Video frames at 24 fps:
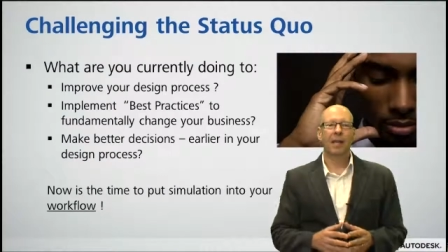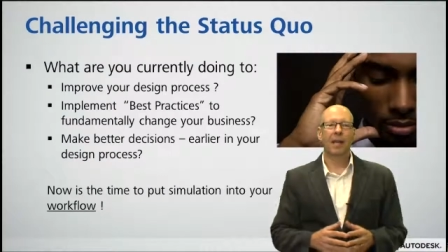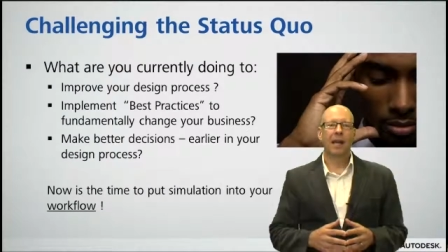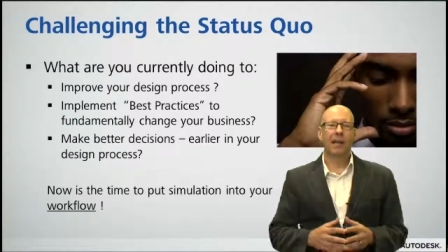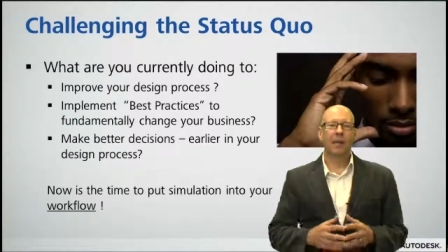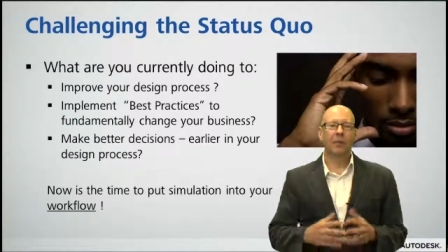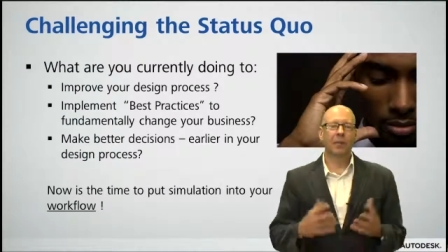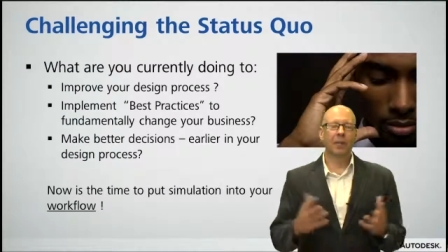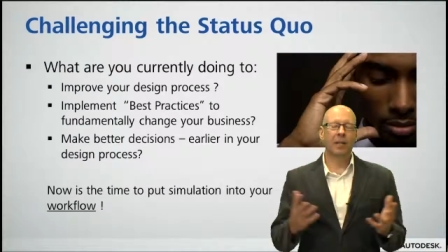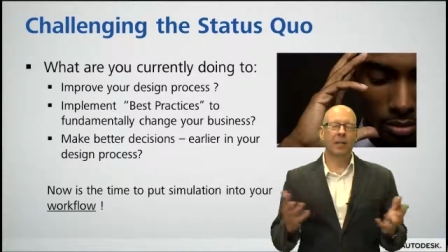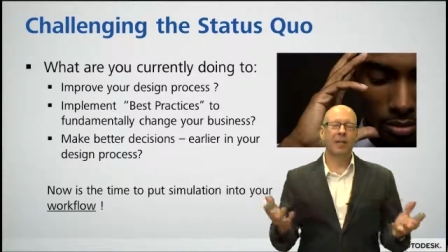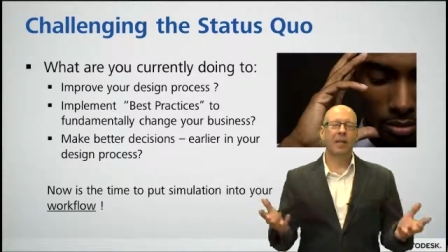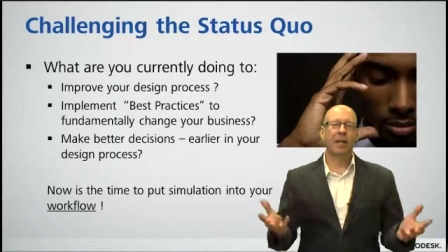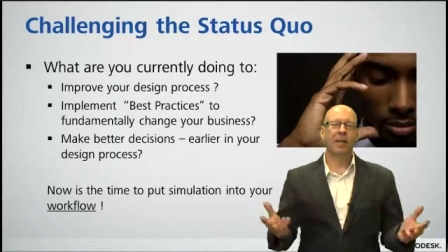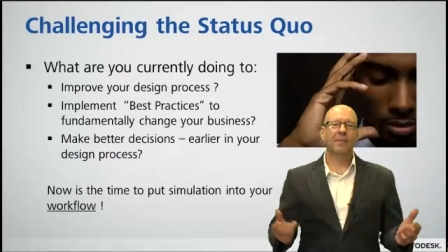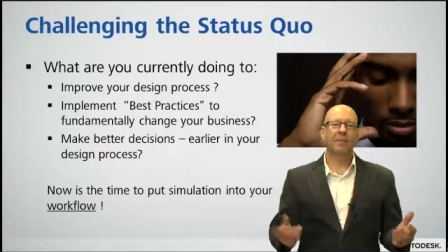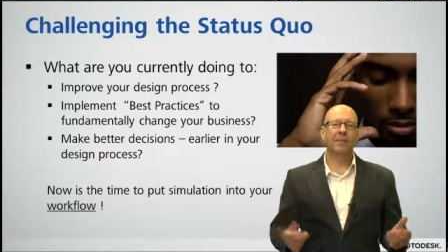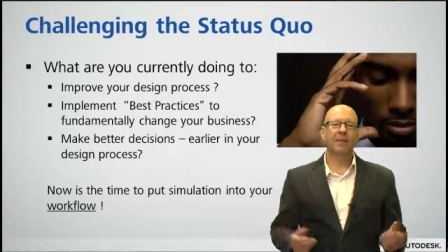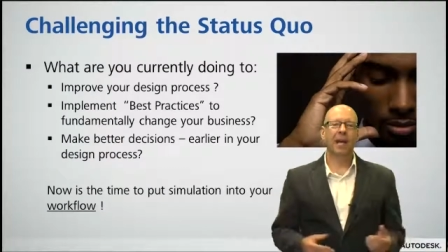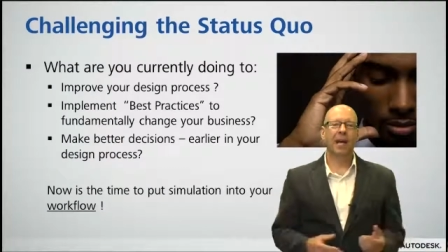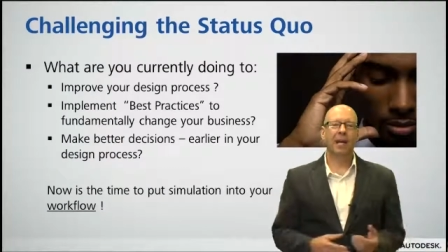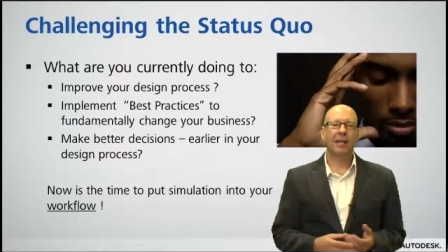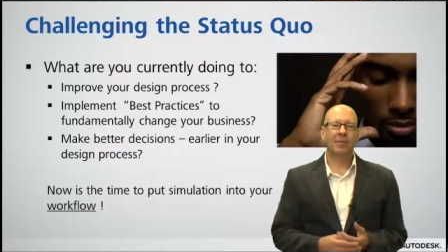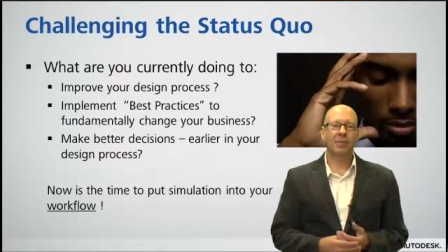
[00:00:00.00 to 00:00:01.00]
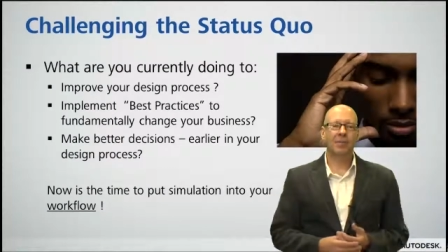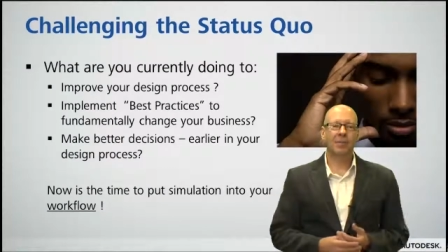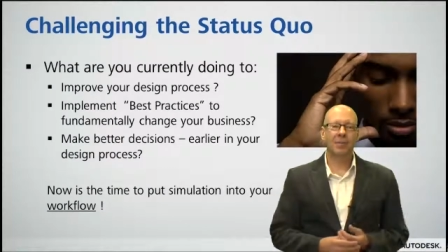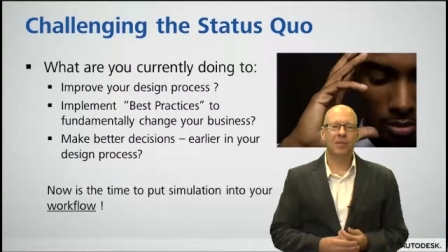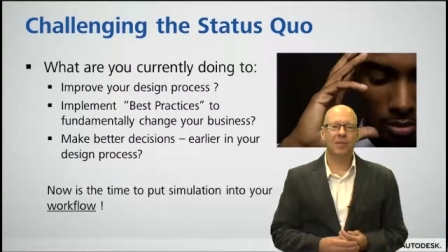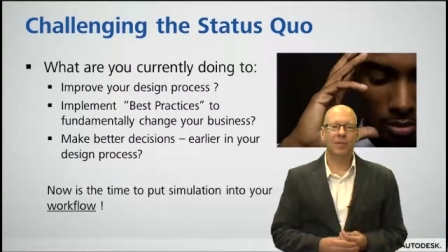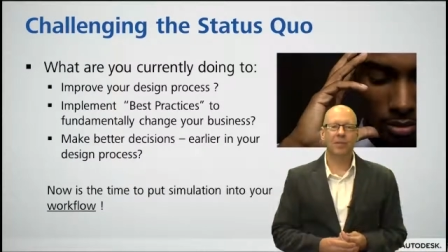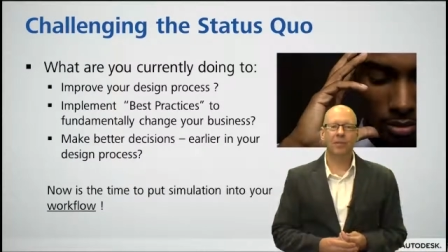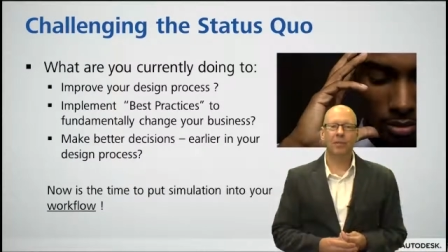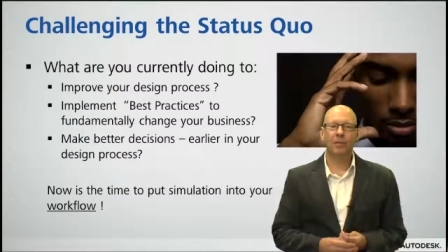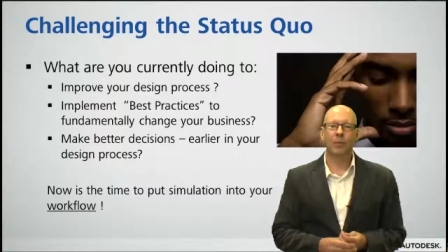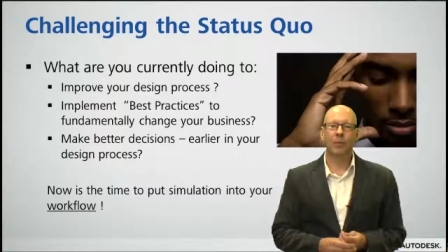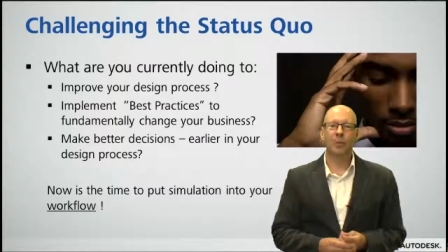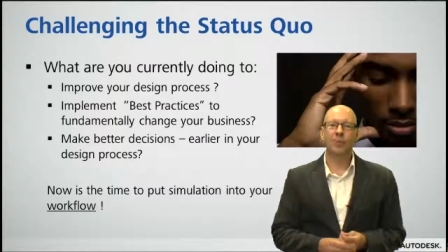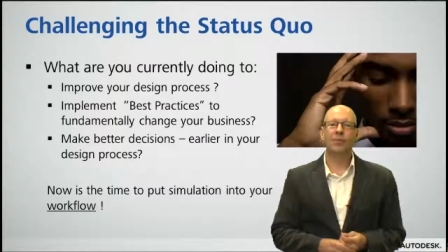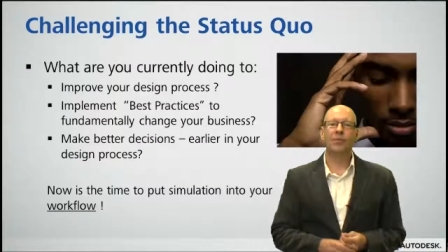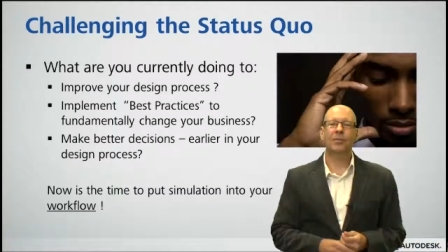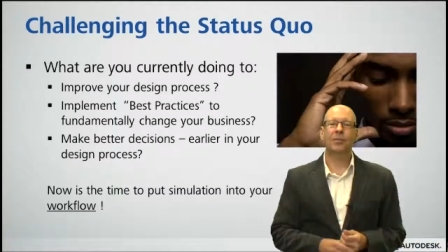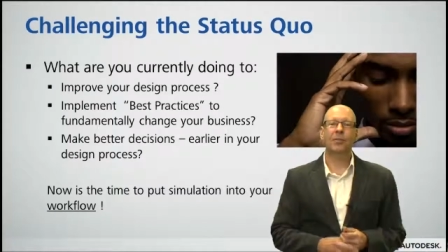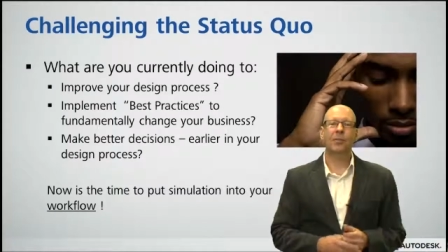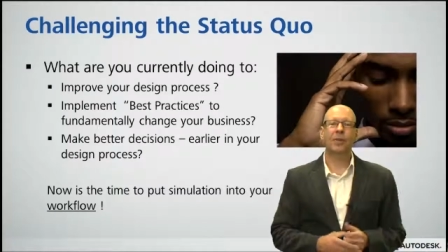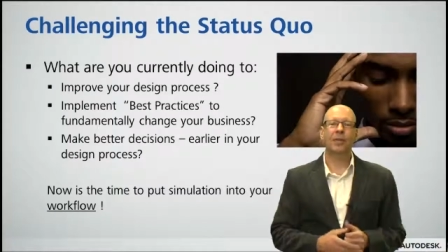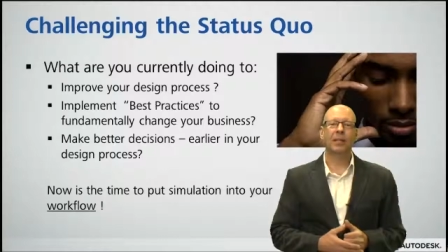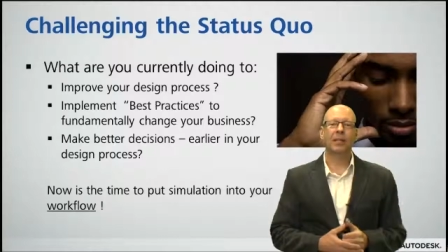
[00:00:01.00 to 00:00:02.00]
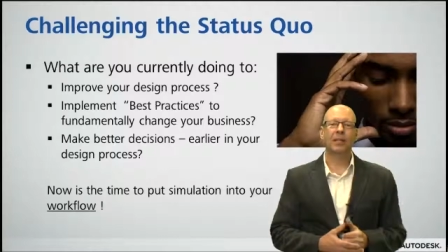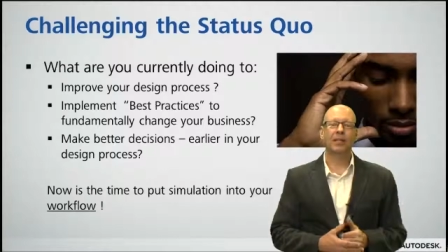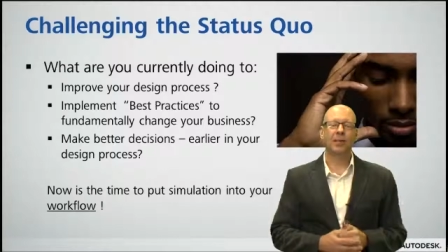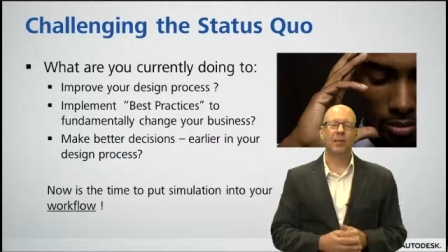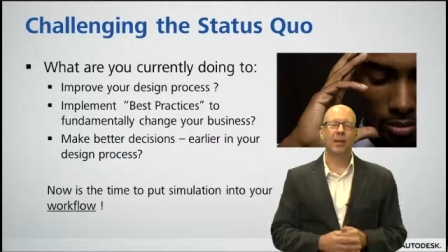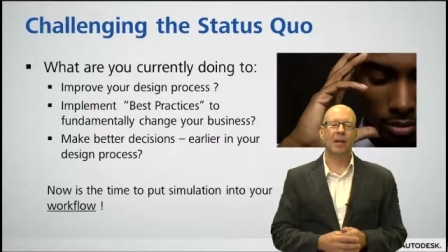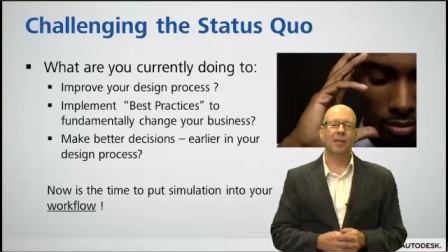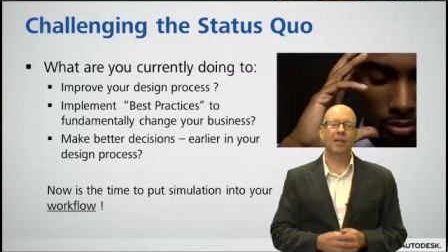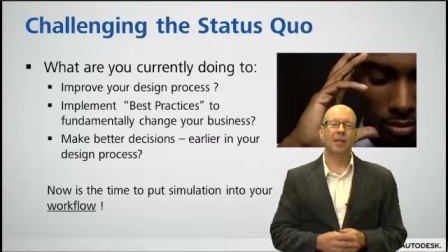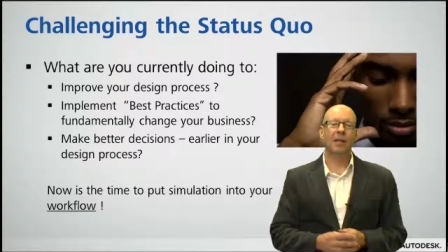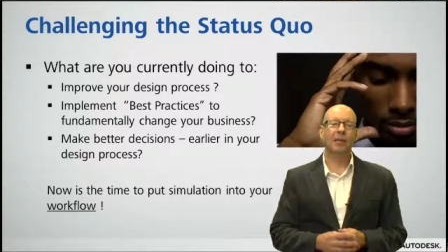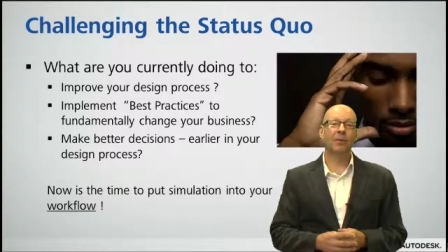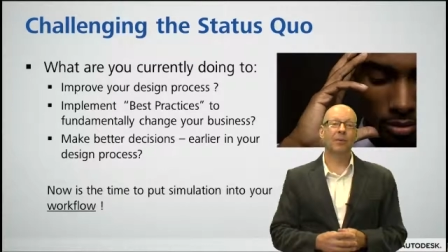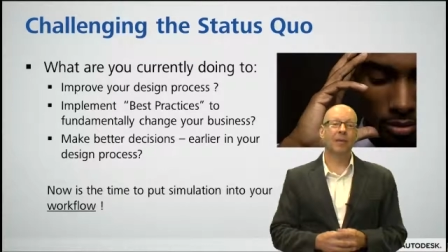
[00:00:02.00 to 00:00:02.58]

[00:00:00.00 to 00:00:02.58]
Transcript: And really you have to ask yourself what you're doing at your company